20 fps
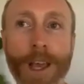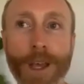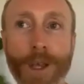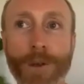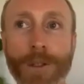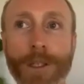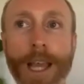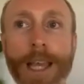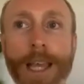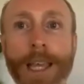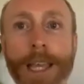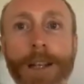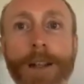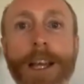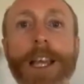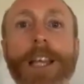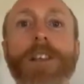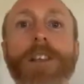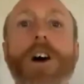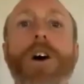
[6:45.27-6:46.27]
you're taking
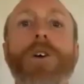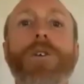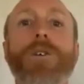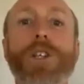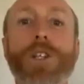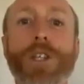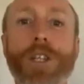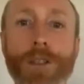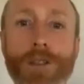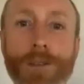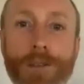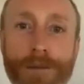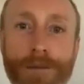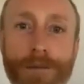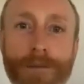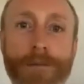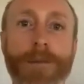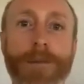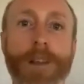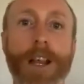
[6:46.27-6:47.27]
like an ocean
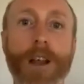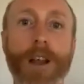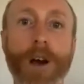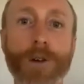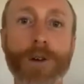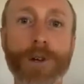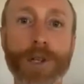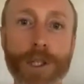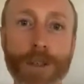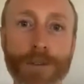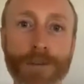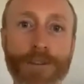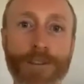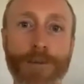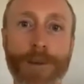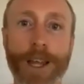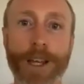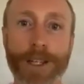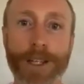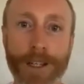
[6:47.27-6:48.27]
of
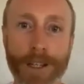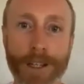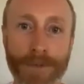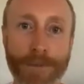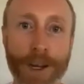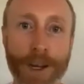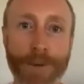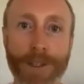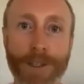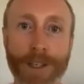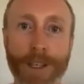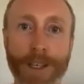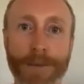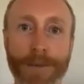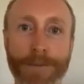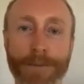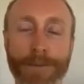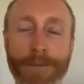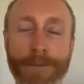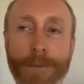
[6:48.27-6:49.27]
information and frequency.
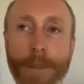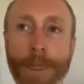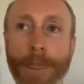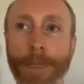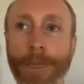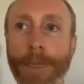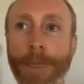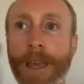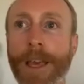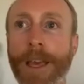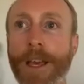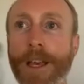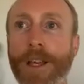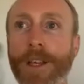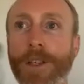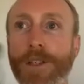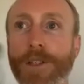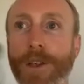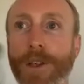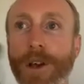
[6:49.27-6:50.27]

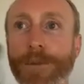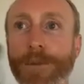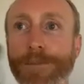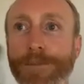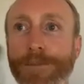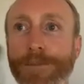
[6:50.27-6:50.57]
So